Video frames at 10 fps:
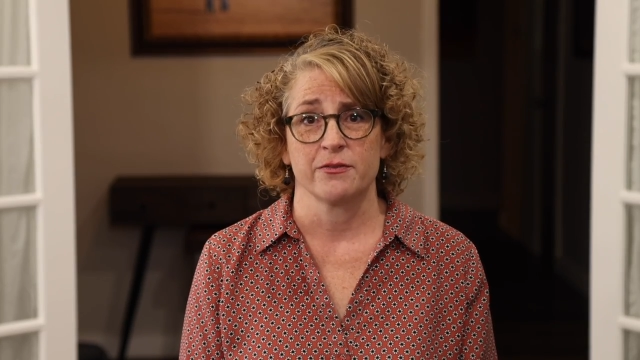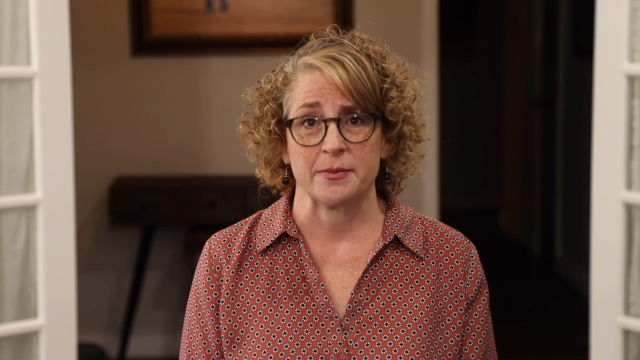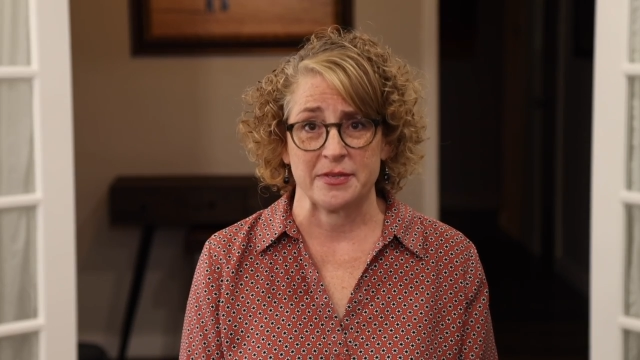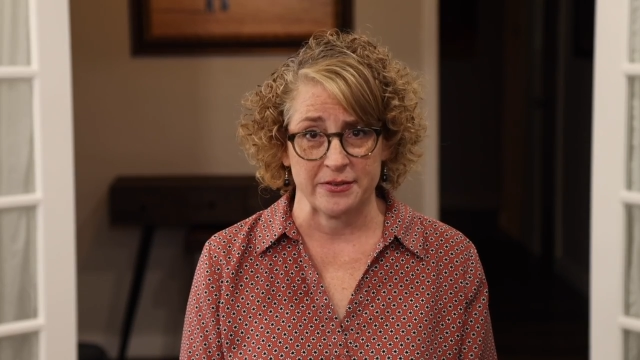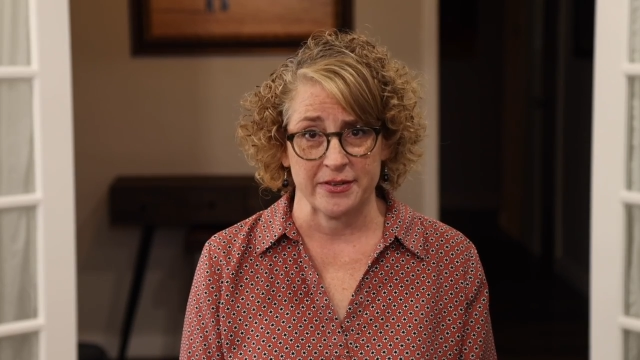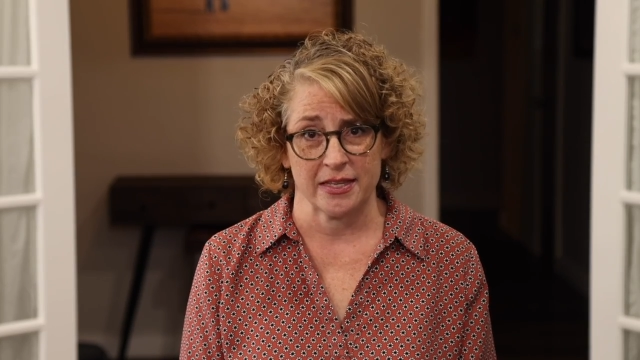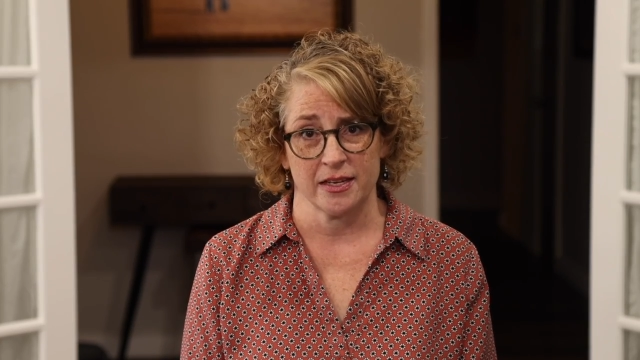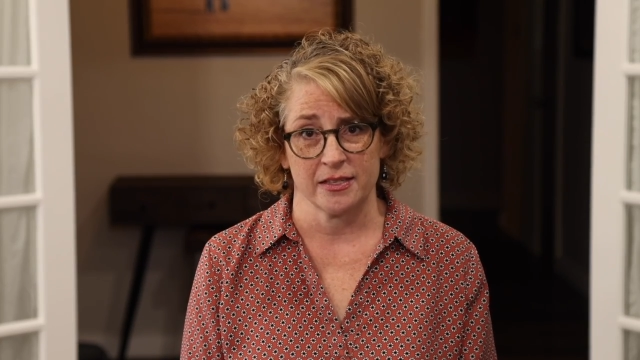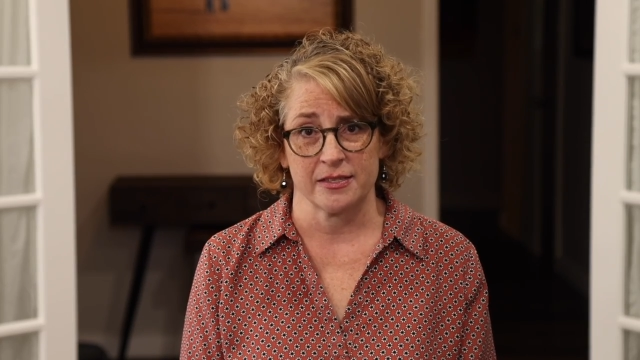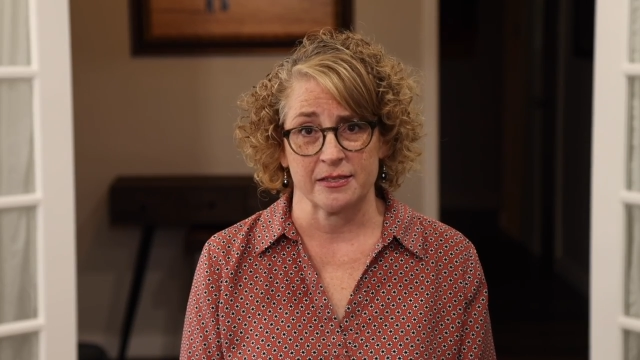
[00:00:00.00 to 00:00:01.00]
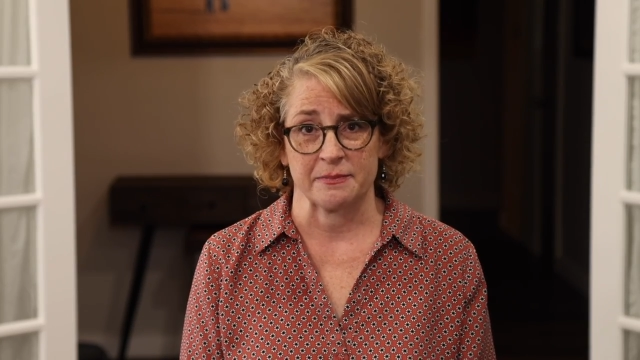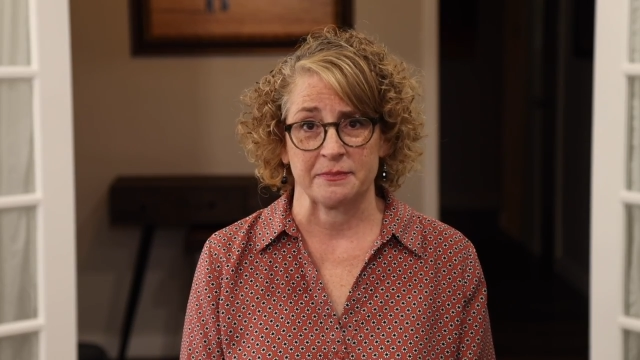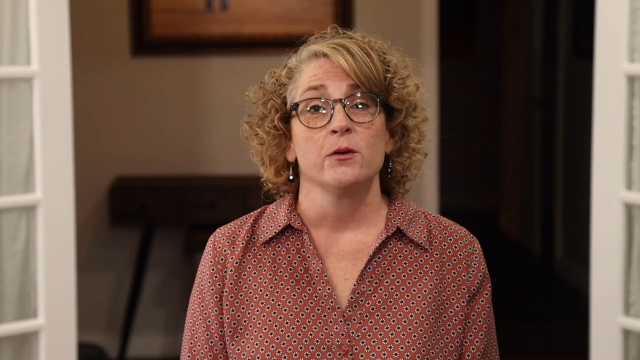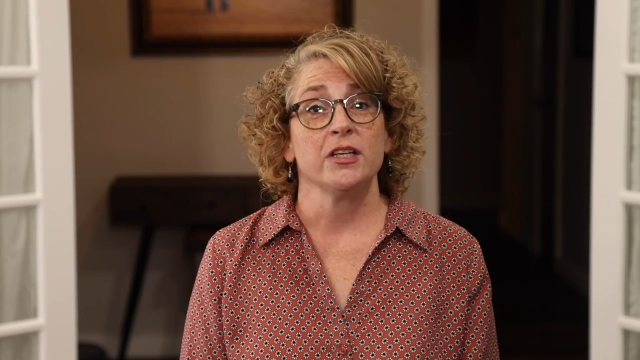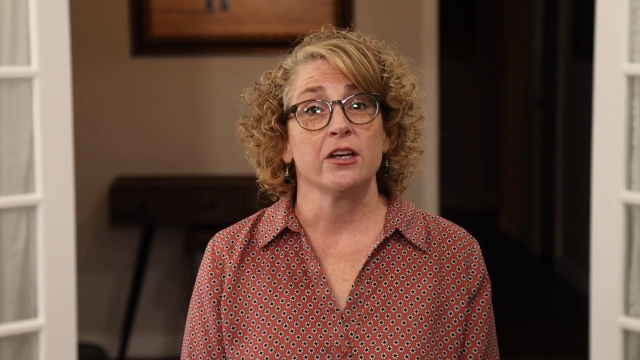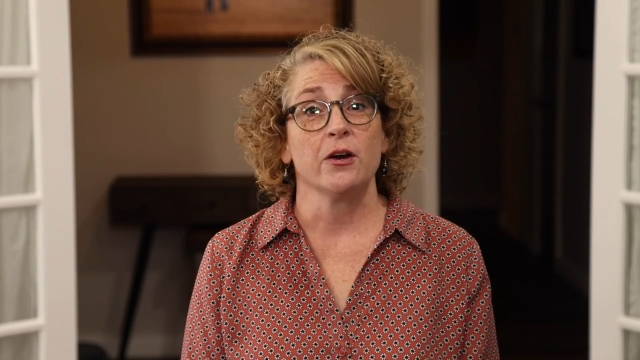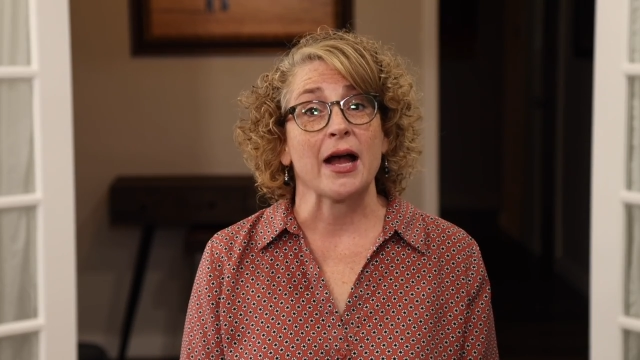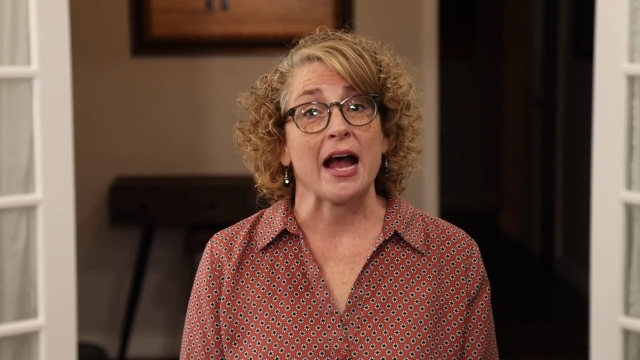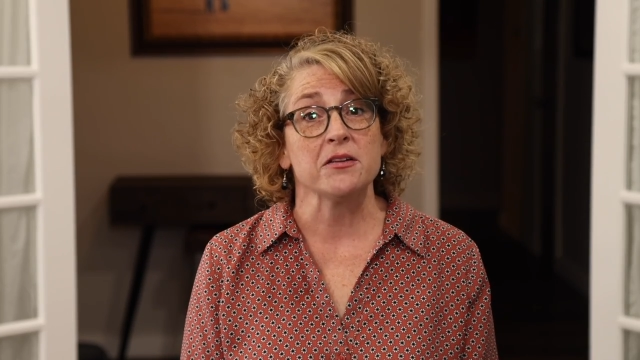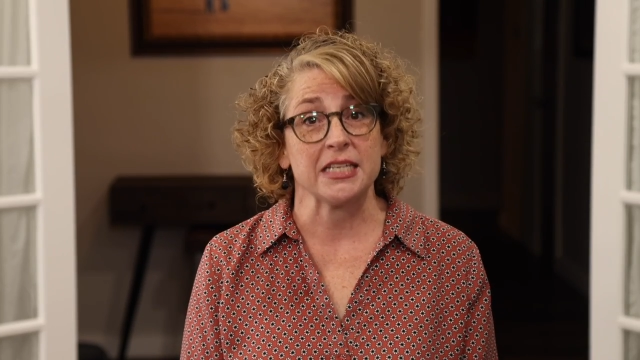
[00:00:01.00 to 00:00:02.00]
from doing this. When you go
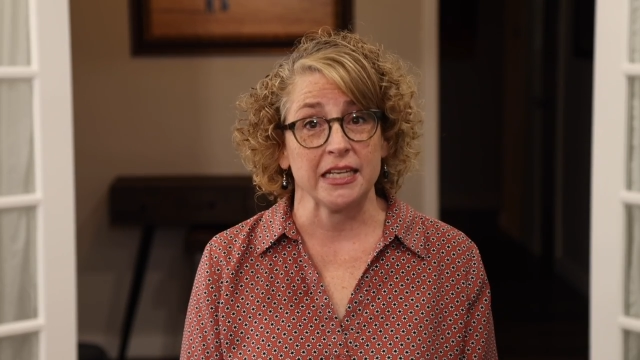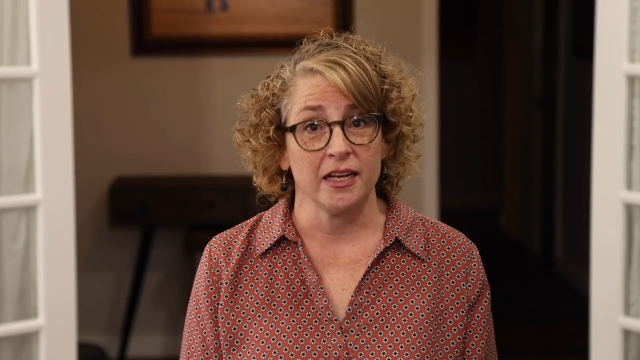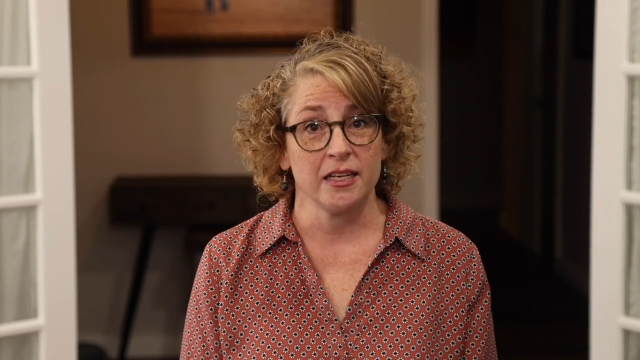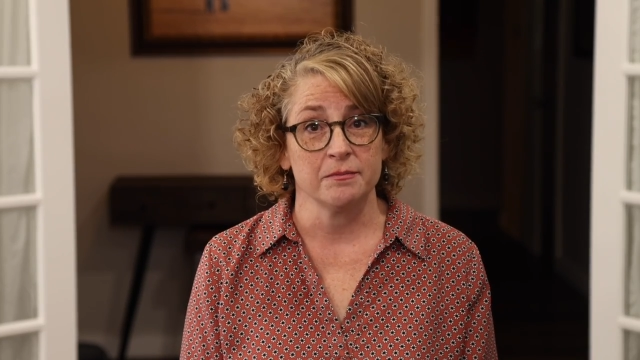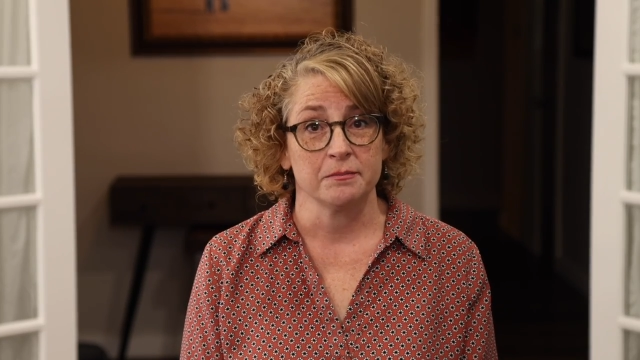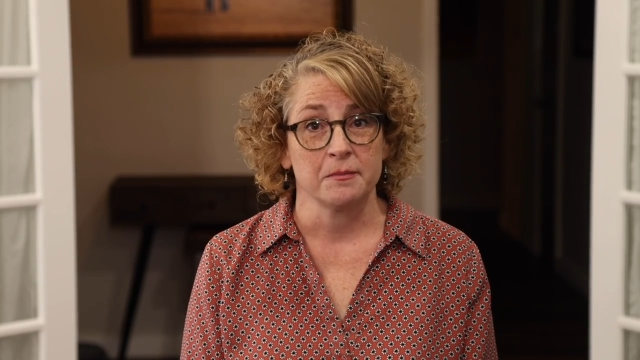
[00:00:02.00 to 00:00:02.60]
out to eat,